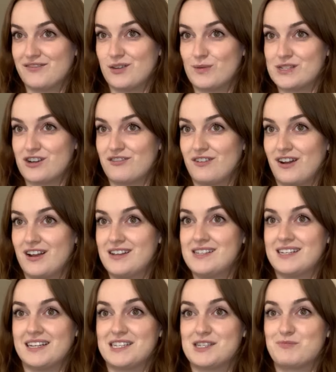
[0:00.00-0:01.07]
of The Wizard of
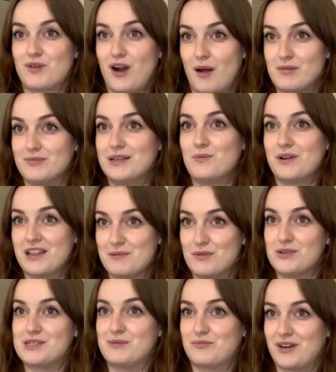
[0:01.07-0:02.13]
Oz. It's probably one of the
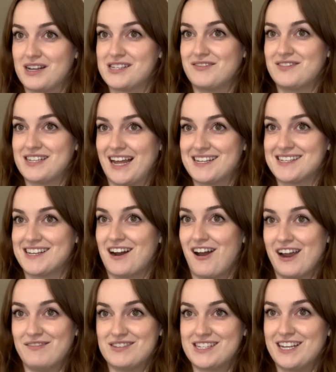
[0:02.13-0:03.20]
most impressive sets that
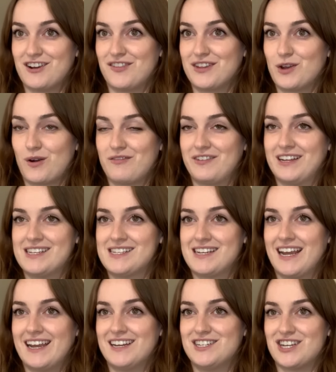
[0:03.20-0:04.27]
I've seen on the Orpheus
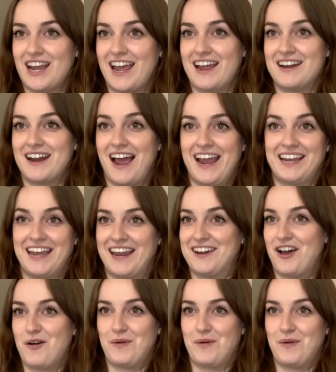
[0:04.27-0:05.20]
stage, and I cannot